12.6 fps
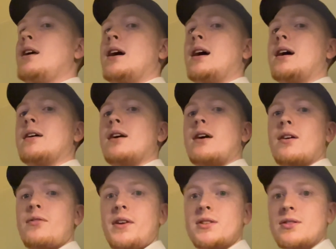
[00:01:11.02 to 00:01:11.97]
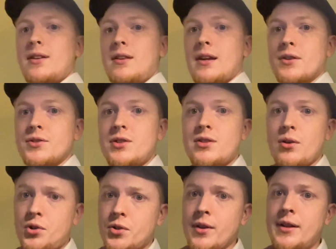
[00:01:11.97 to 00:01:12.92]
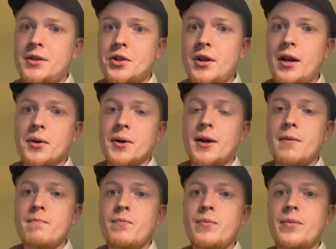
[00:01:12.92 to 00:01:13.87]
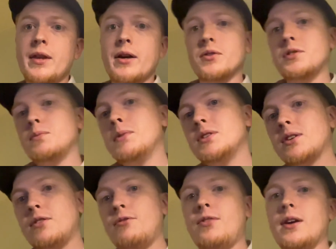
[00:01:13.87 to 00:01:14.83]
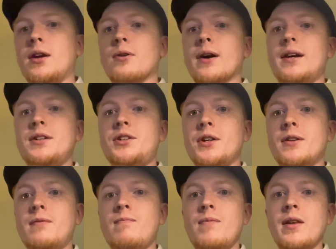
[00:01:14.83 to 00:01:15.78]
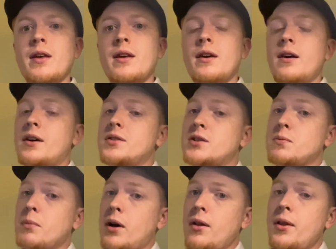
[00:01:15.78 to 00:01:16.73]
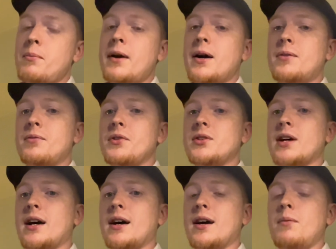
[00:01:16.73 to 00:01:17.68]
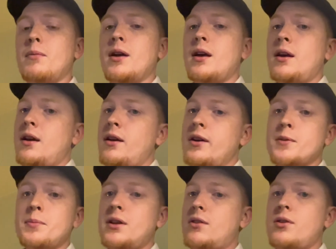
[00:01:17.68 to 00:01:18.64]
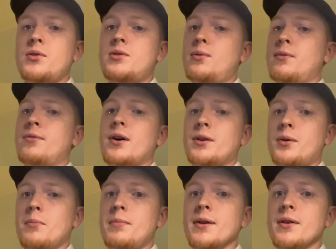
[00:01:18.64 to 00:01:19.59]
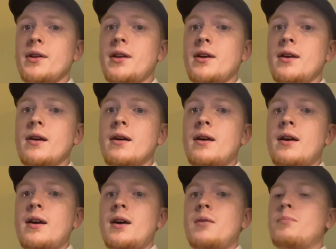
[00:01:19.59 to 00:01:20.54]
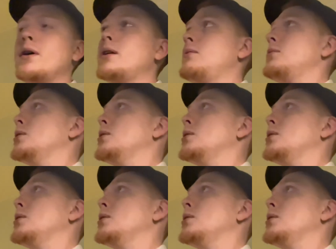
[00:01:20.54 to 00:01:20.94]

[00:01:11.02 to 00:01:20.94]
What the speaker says: Obviously there's social engineering, there's misconfiguration. A small amount of the time, it'll be due to a vulnerability. But